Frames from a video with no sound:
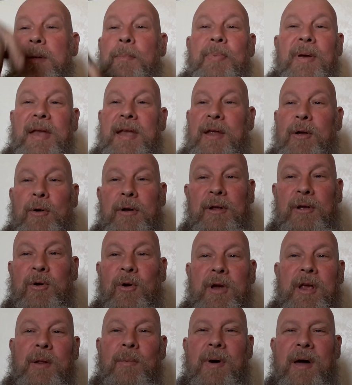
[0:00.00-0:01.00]
and the pinning on and
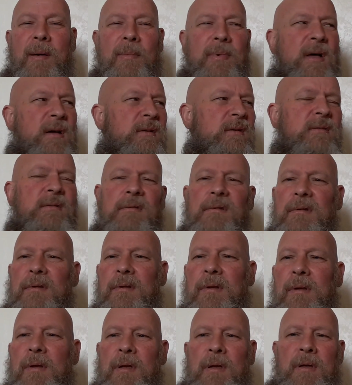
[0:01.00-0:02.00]
cooking away. I'm like,
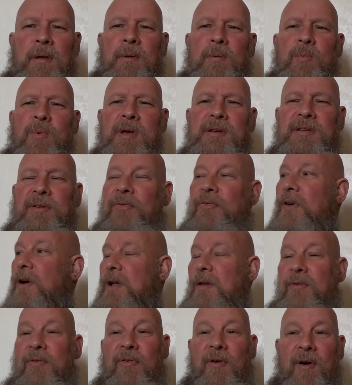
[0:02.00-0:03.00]
where's the
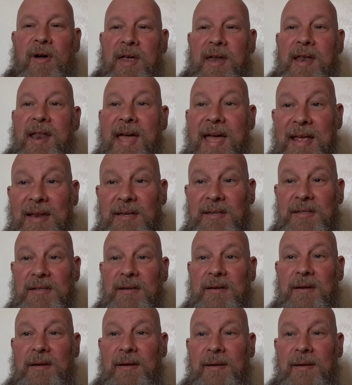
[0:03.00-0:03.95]
fucking fight in that?